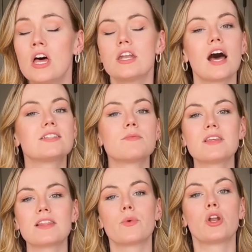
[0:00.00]
not
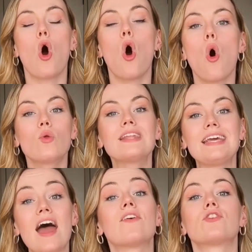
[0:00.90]
something that I would
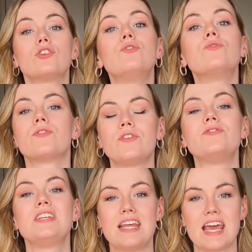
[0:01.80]
only ever do for
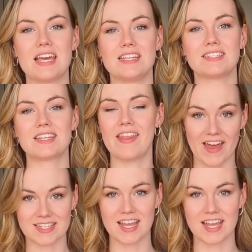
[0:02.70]
50 days and that's